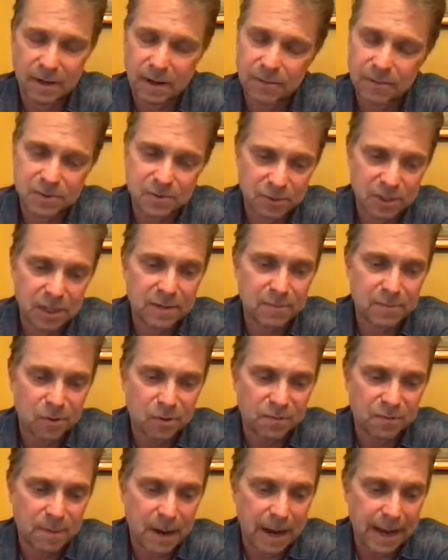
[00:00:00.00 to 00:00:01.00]
was really
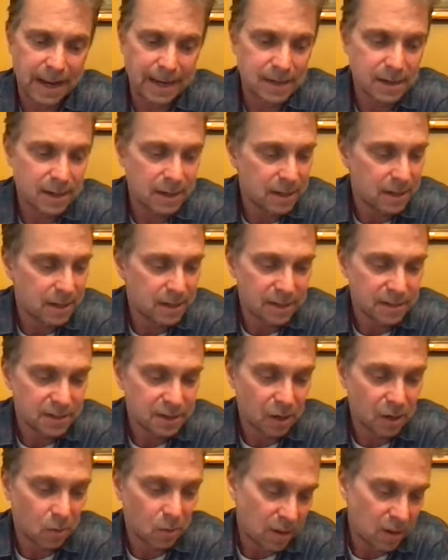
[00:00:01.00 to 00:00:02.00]
moved by it.
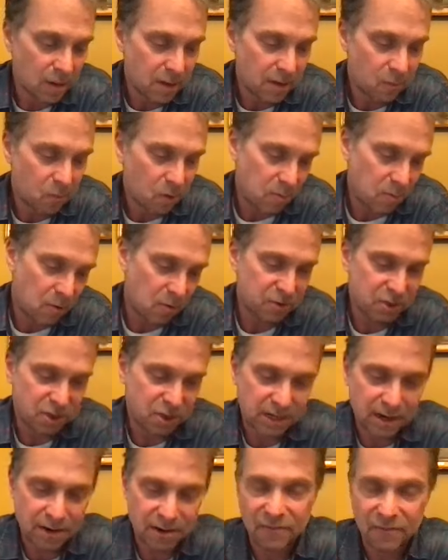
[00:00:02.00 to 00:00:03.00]
So we both
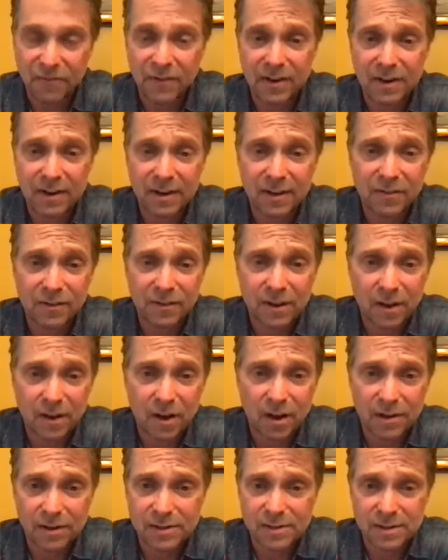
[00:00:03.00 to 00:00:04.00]
share an affinity for
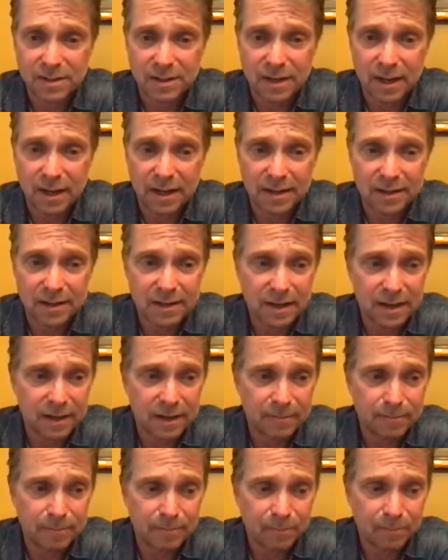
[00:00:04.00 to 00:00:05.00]
dogs, and
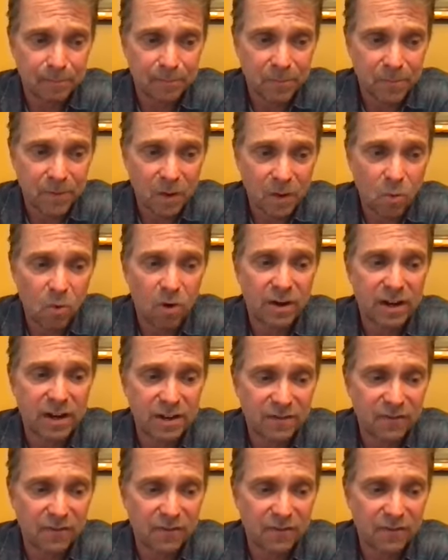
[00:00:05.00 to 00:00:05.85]
working